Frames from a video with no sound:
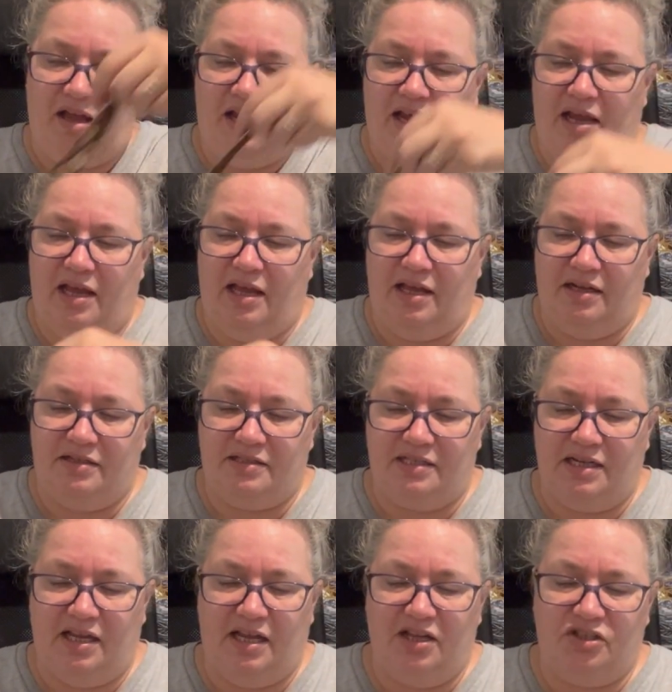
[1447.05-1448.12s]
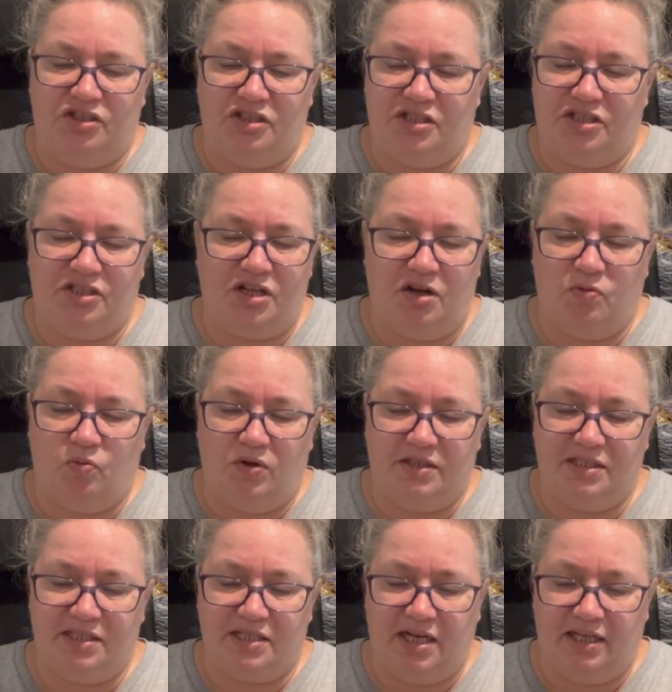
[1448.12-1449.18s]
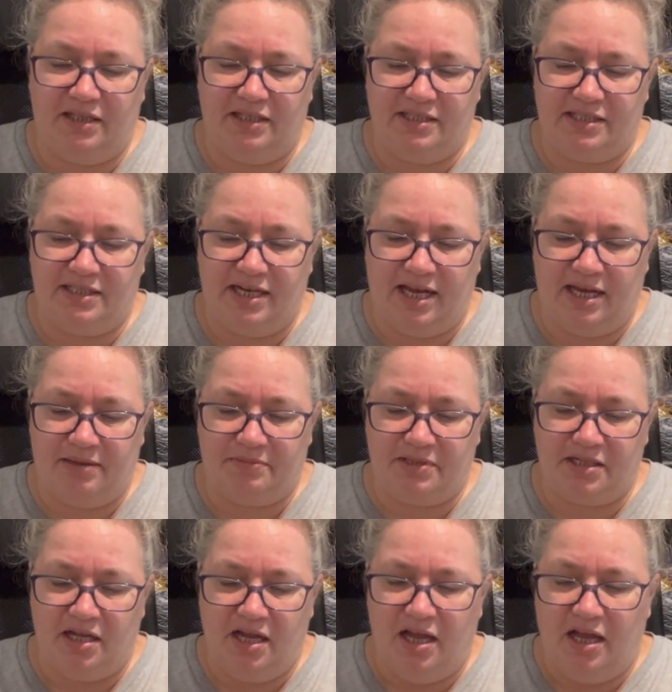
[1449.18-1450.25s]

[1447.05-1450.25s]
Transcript: and it's just on one side that snaps.